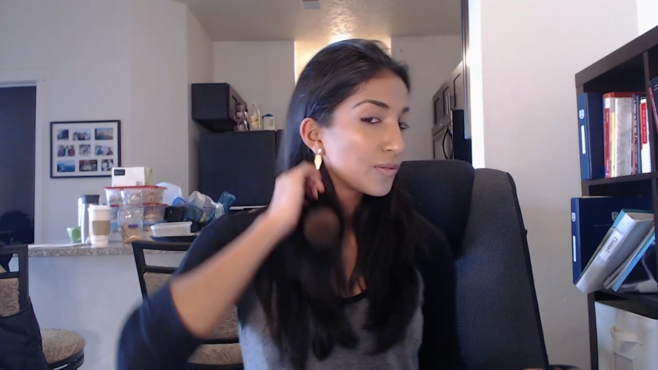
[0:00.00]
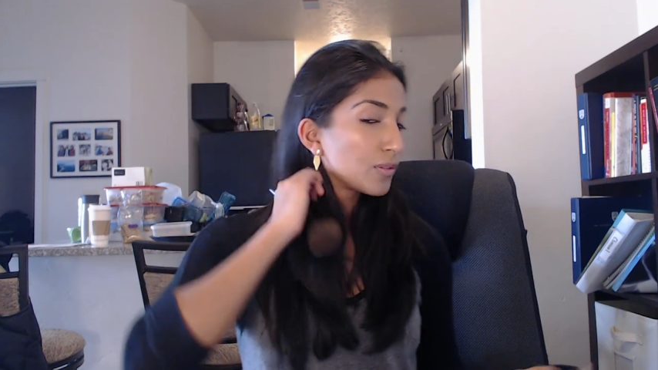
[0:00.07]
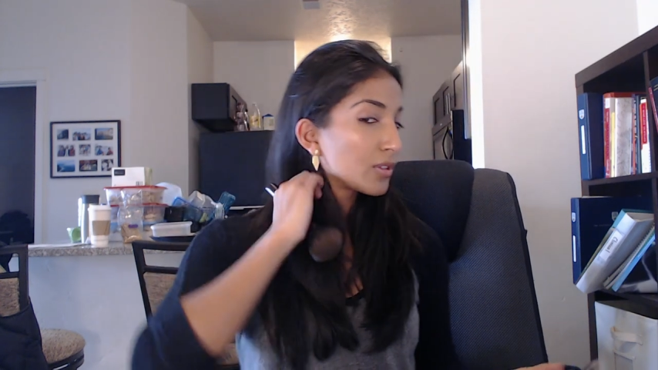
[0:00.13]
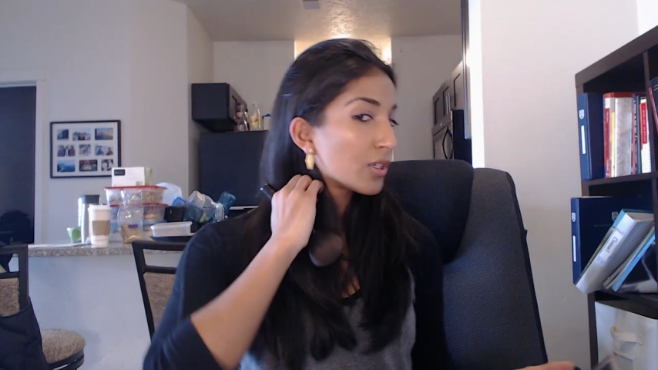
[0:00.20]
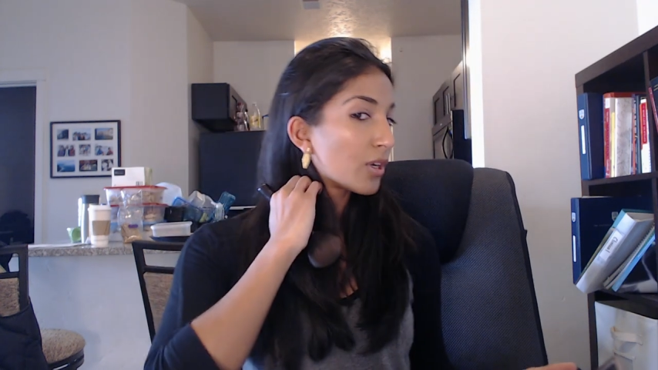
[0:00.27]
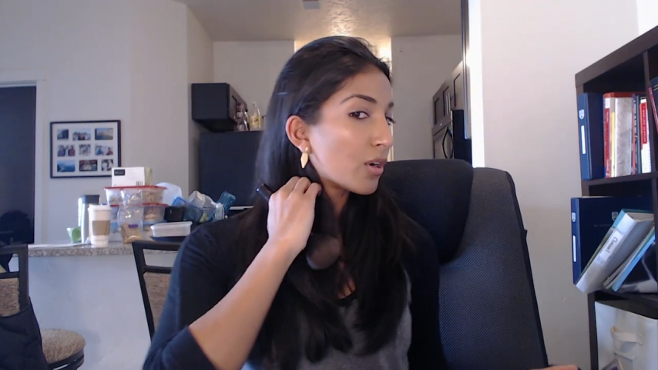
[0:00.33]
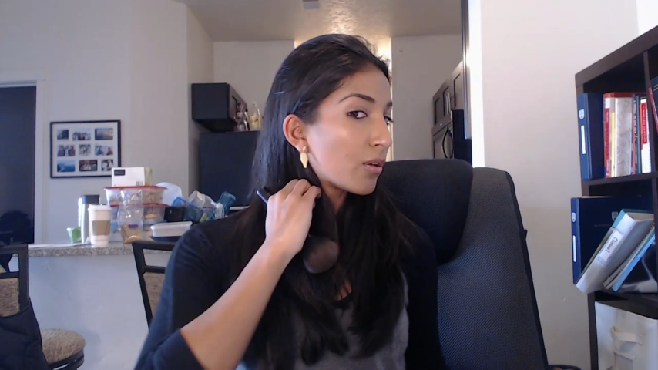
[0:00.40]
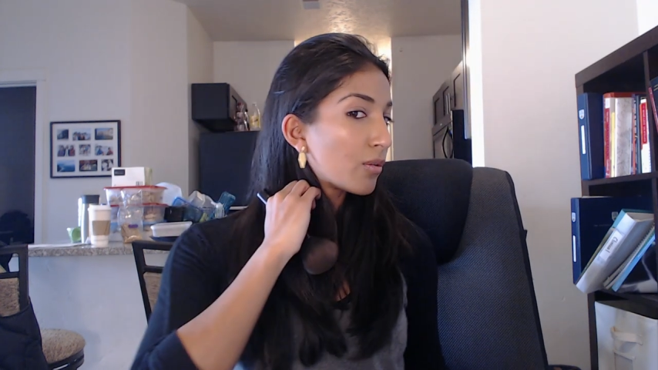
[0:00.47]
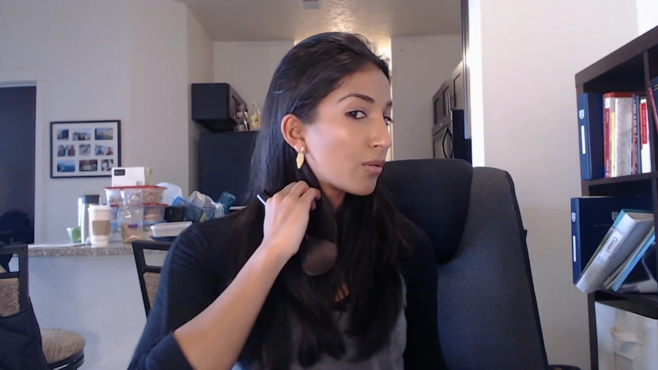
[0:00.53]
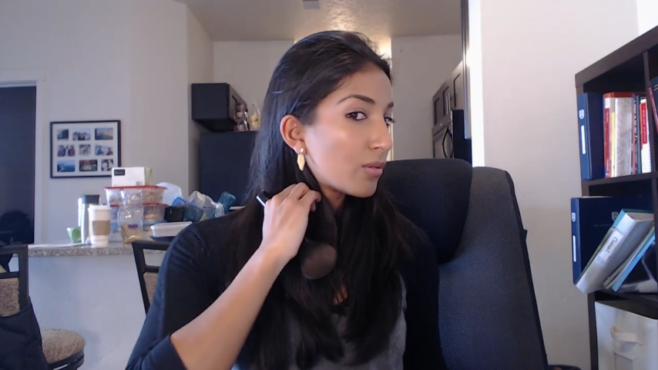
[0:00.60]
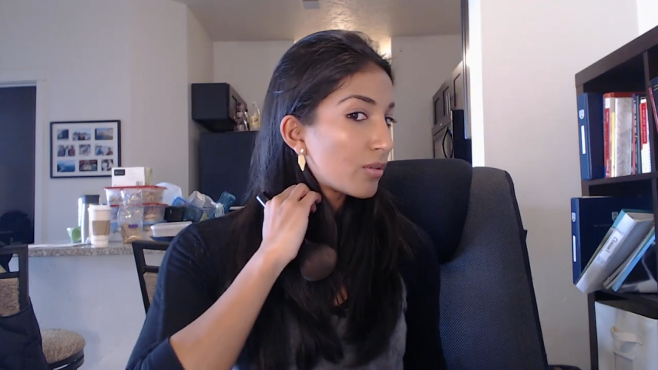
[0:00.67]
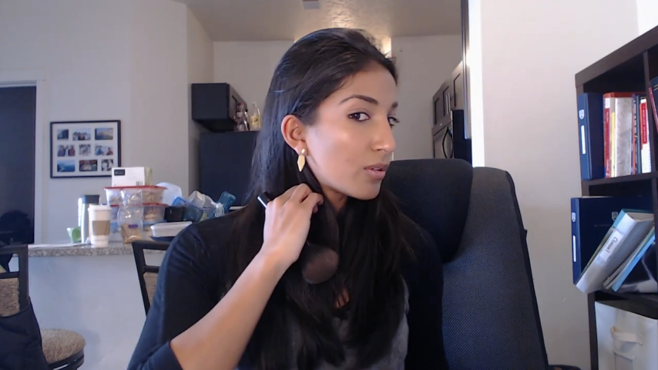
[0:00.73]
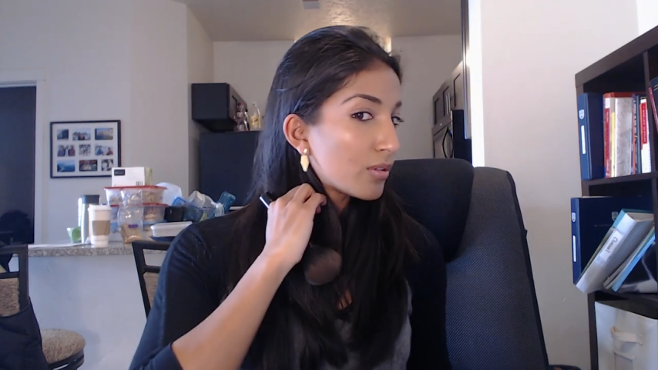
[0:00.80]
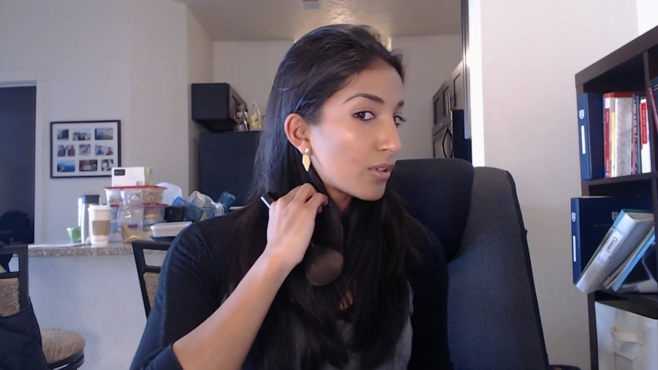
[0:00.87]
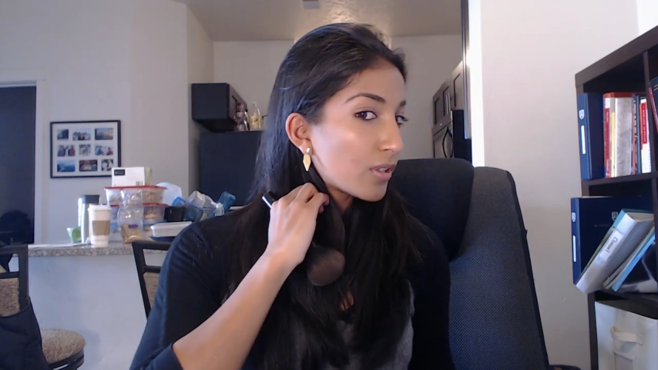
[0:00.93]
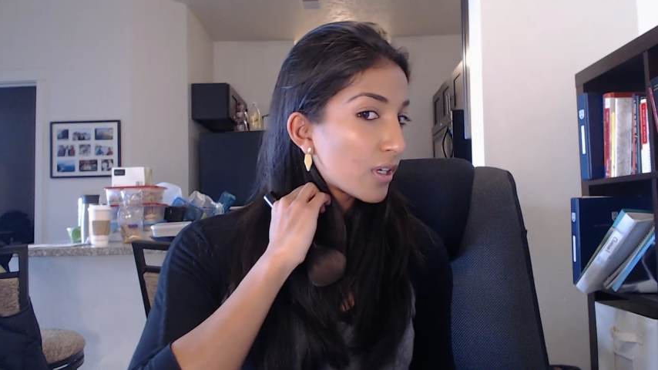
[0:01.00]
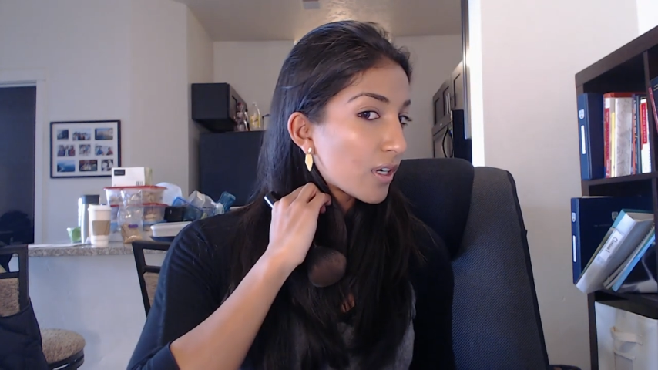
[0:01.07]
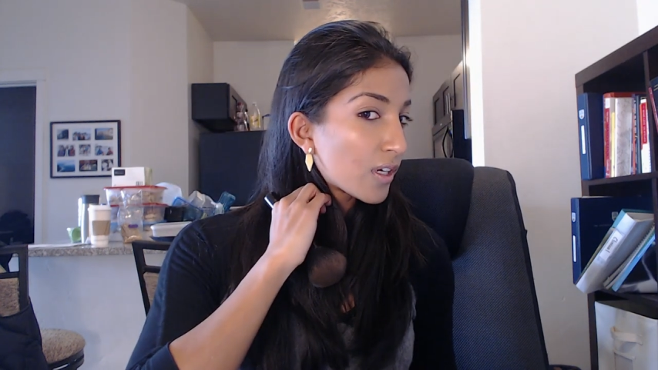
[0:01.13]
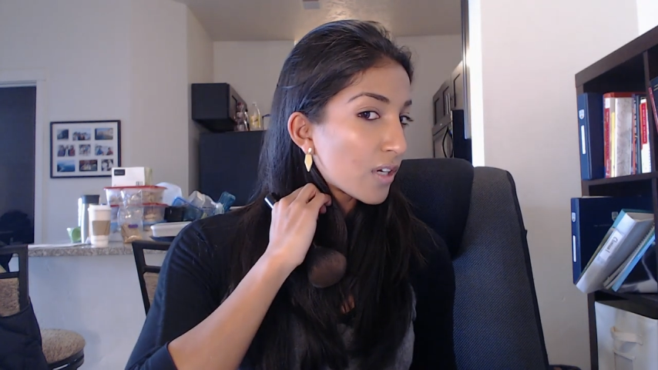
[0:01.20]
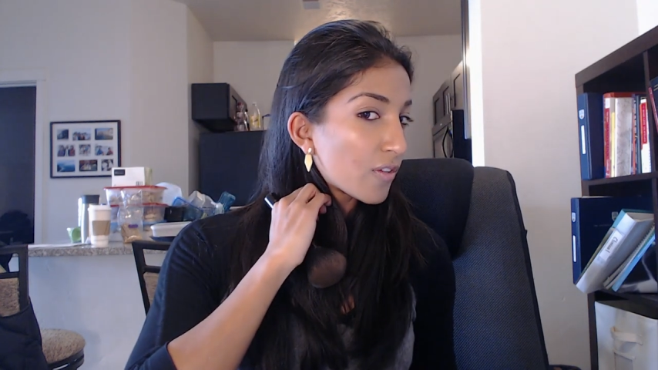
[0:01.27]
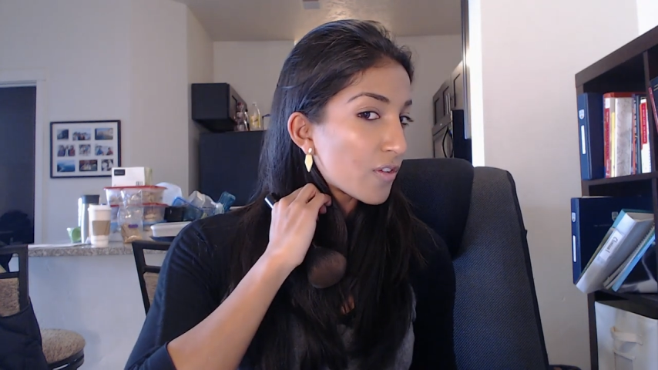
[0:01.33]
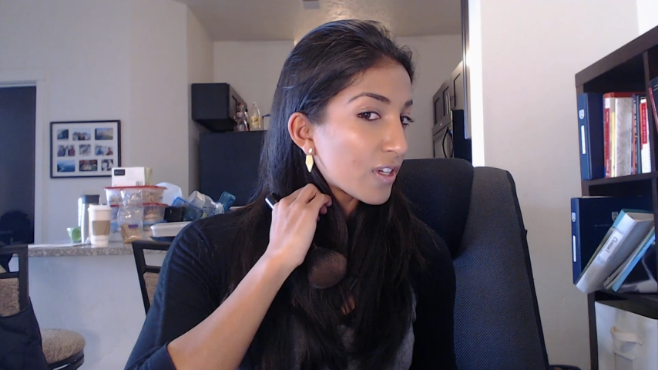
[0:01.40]
So
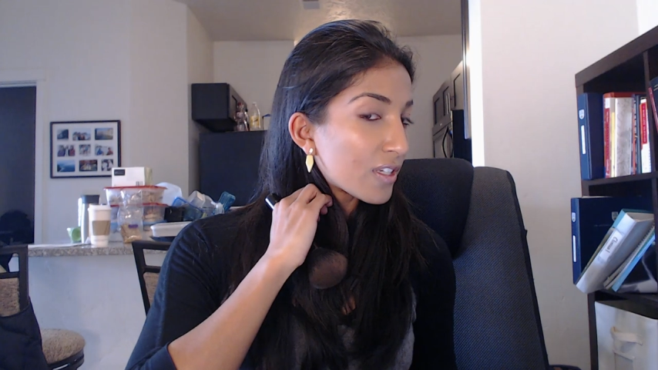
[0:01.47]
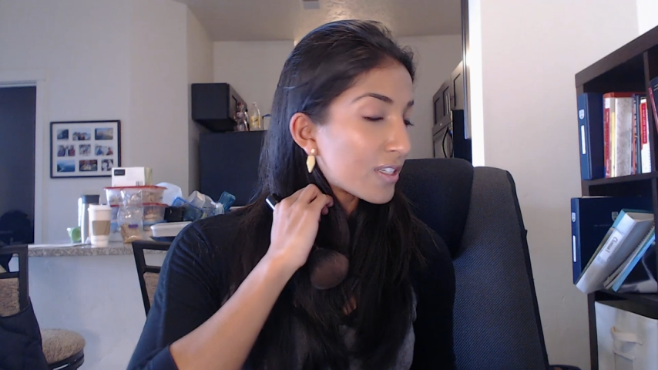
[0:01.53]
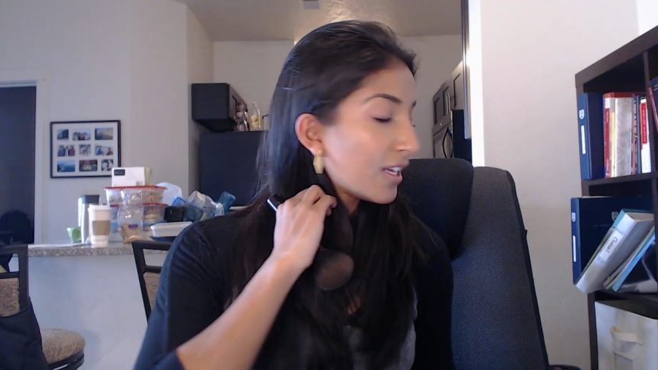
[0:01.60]
I don't know if you can